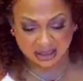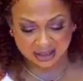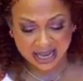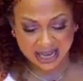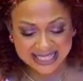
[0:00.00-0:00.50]

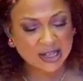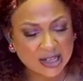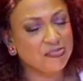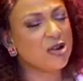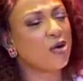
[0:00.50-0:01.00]
I said the
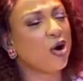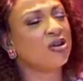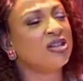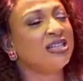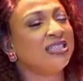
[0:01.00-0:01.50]
mirror
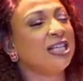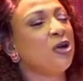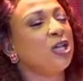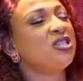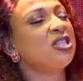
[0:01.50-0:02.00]
that you are
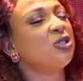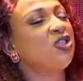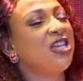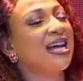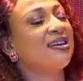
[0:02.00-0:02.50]
using to
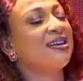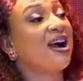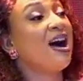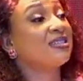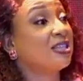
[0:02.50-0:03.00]
check the
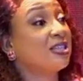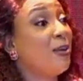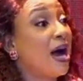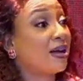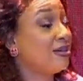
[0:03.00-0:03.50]
cars at the back
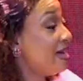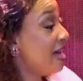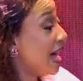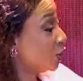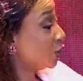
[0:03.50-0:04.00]

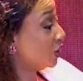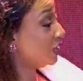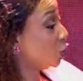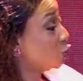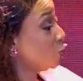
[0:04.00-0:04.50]
and the
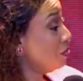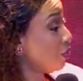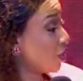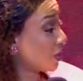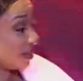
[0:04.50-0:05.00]
two mirrors